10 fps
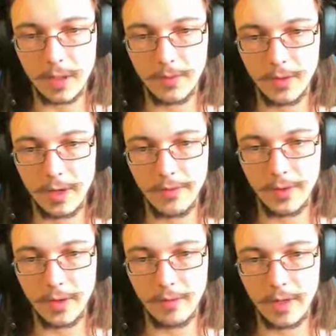to put
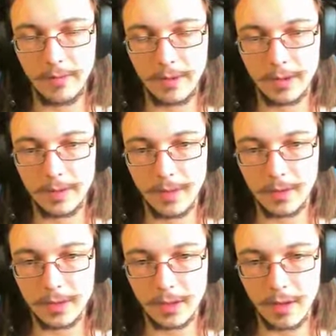everything away where it's
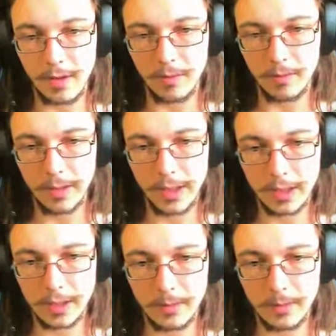supposed to go, where it actually